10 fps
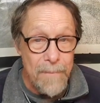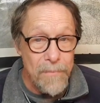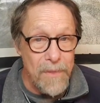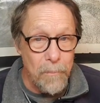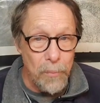
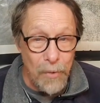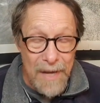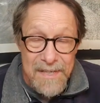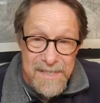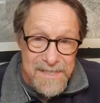the
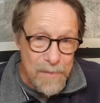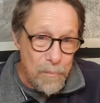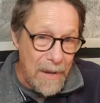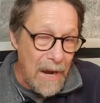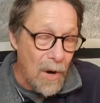presence and
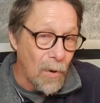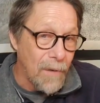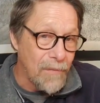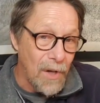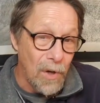power
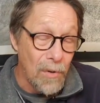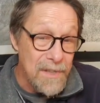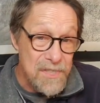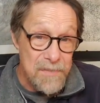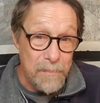of the Holy
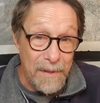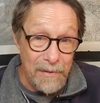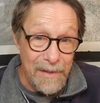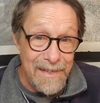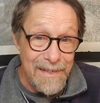
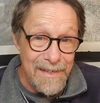Spirit